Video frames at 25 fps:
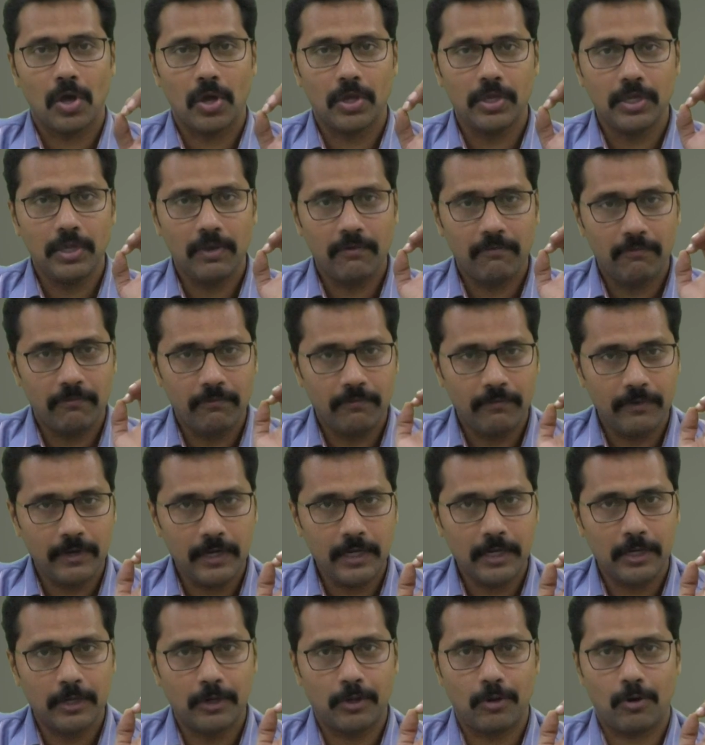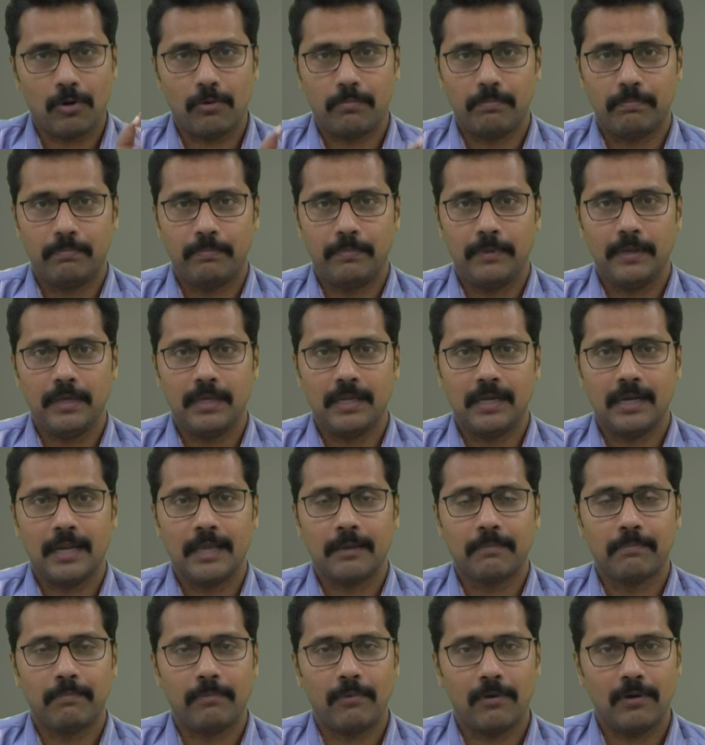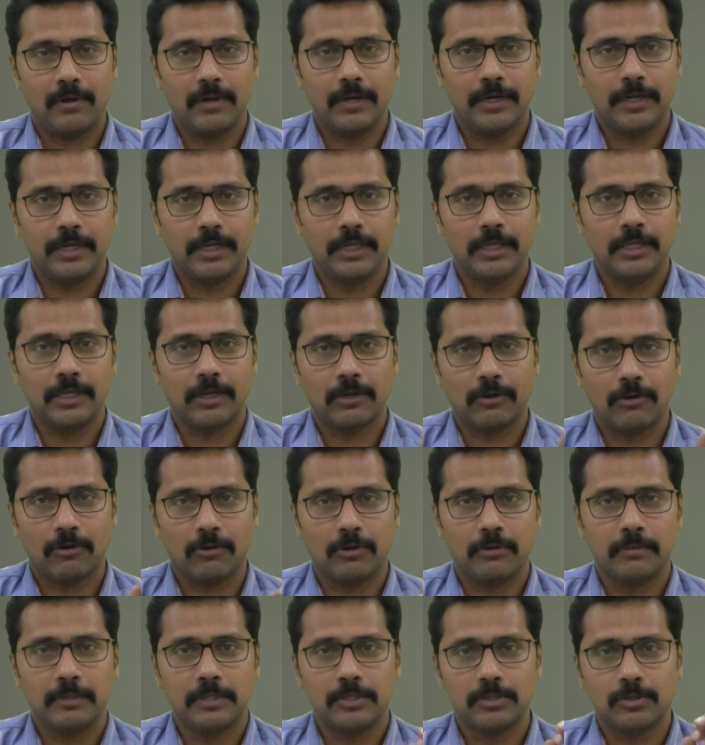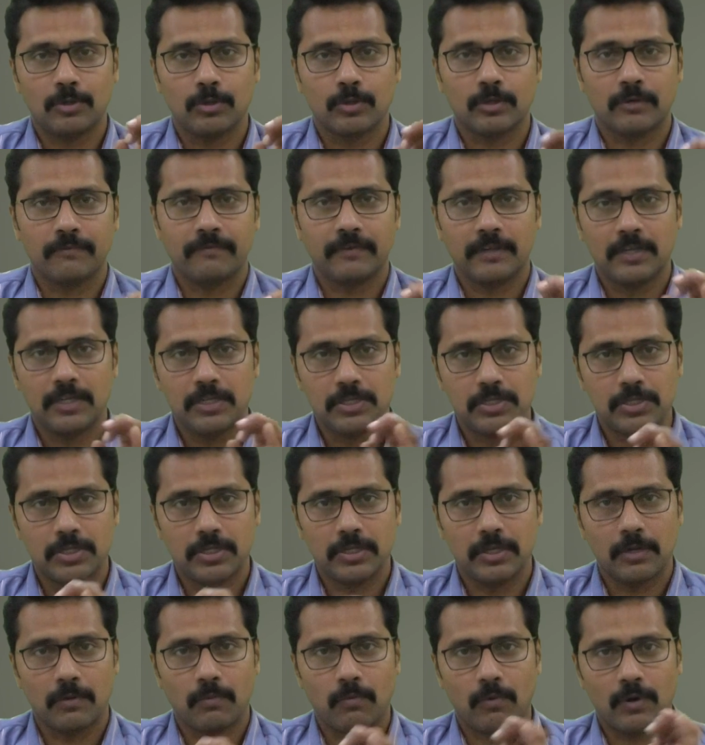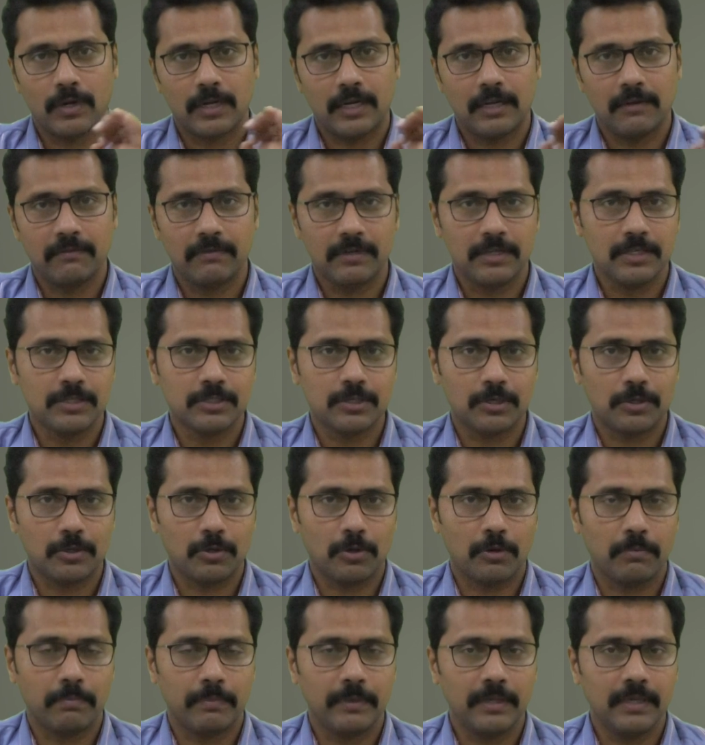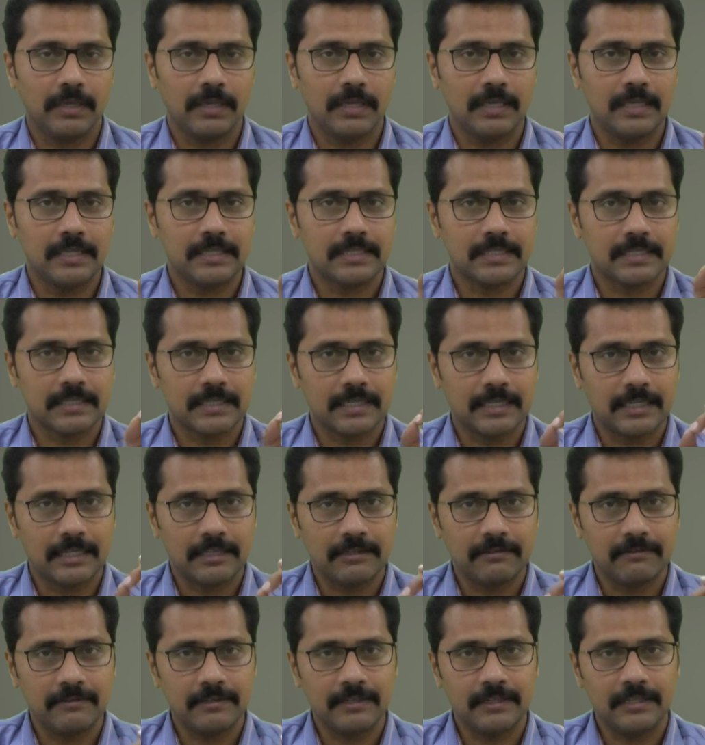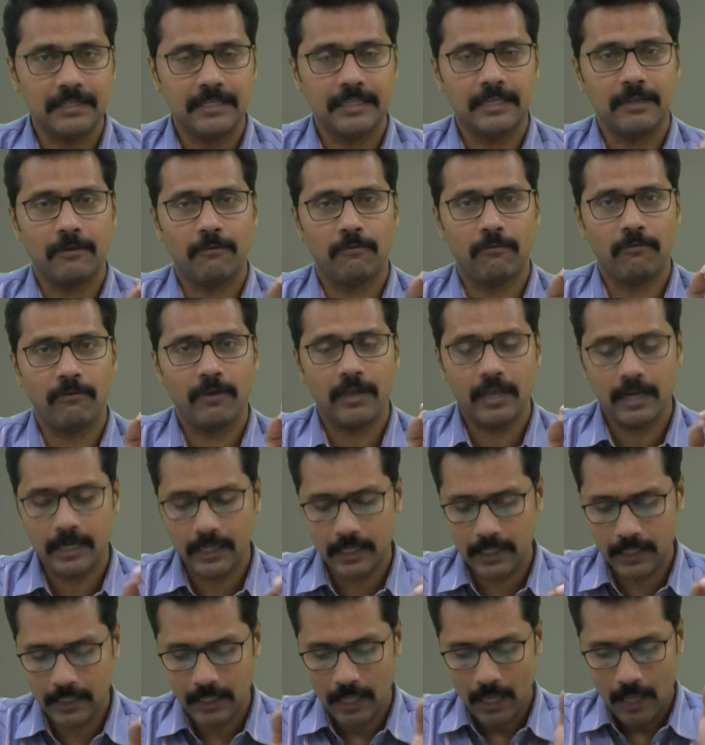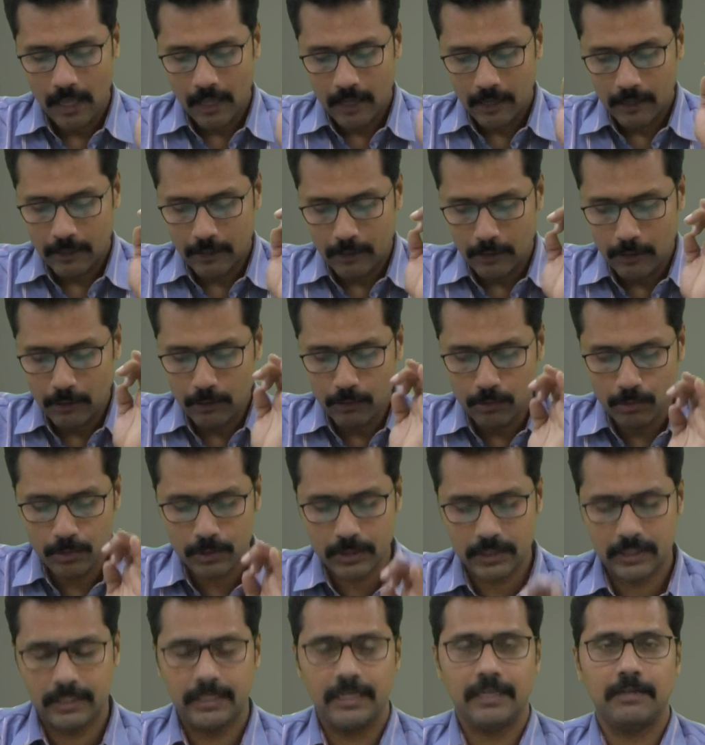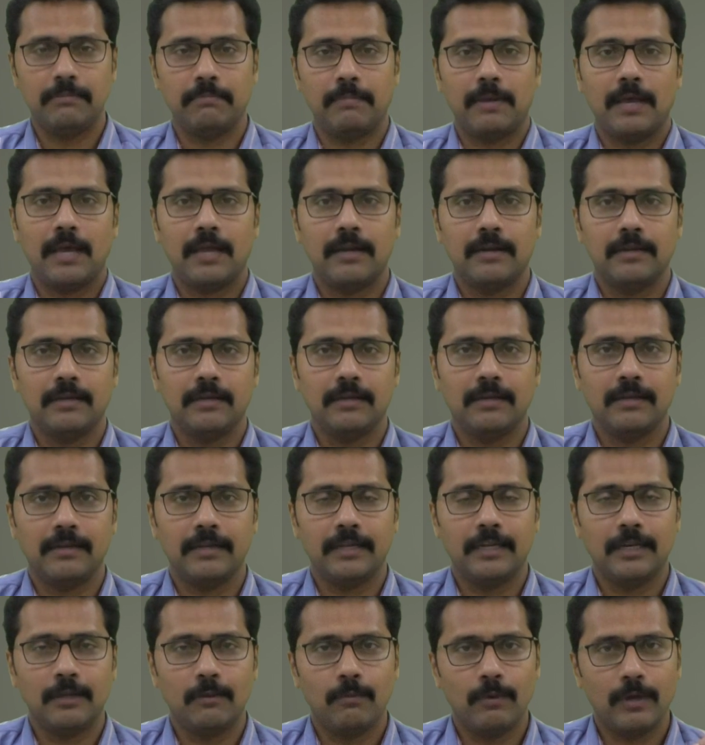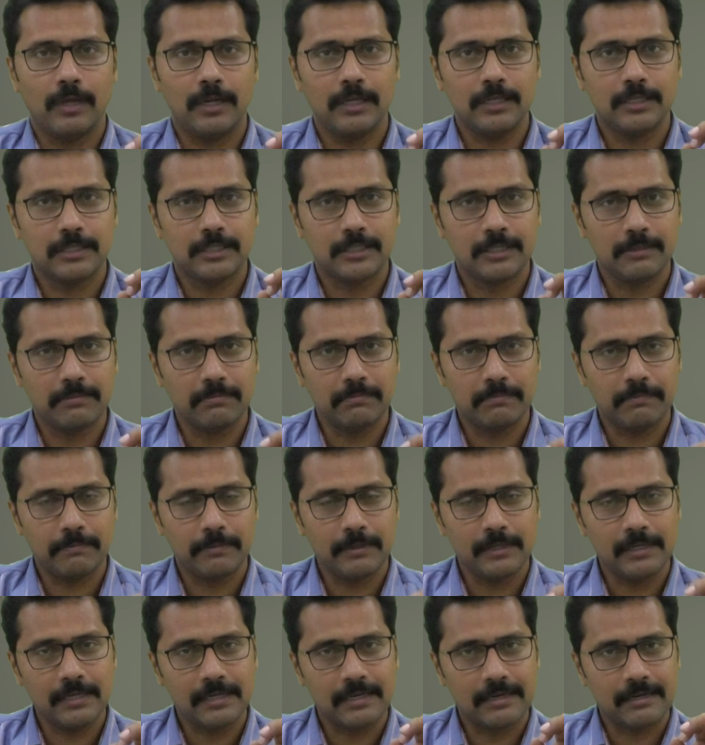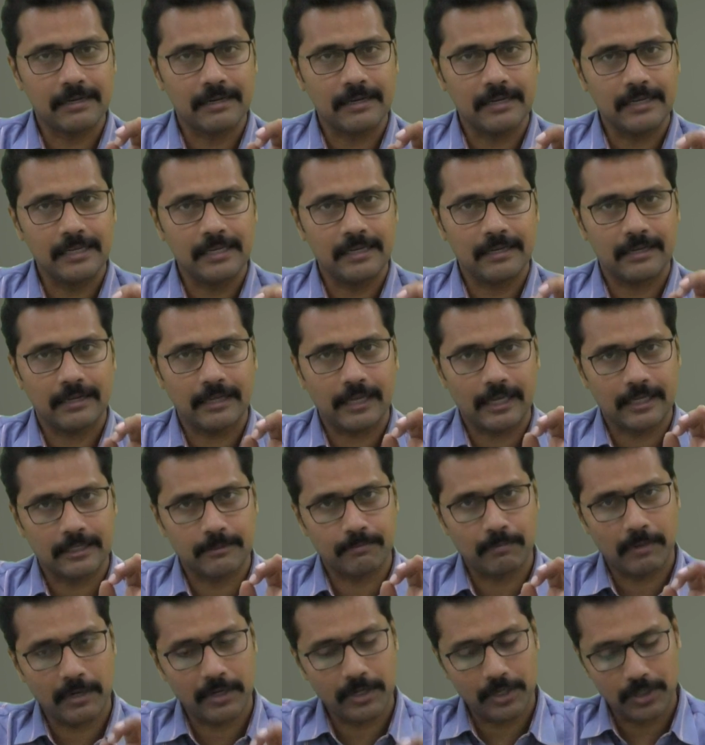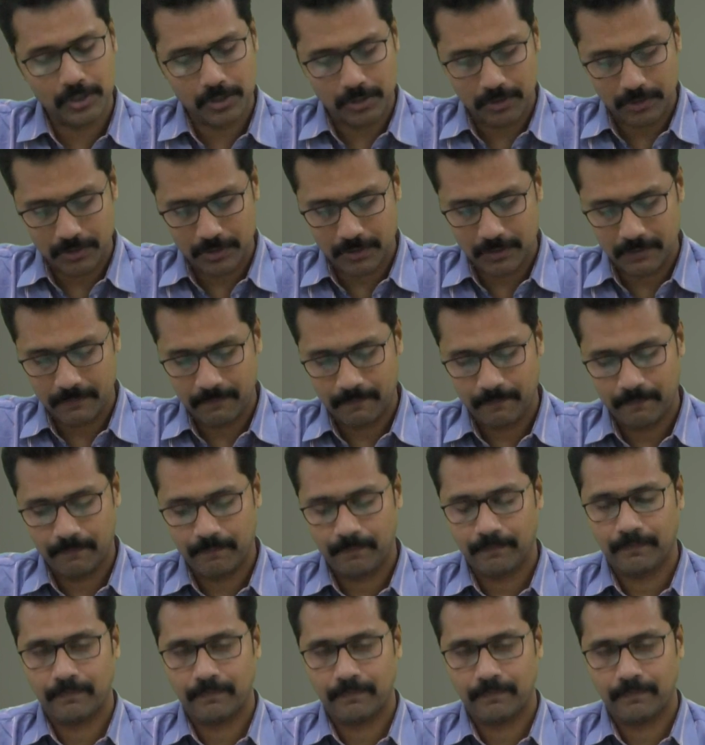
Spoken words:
every topic like polity, economy, geography, history, or whatever is a topic is covered in a very lucid manner, in a very simple, clear explanations.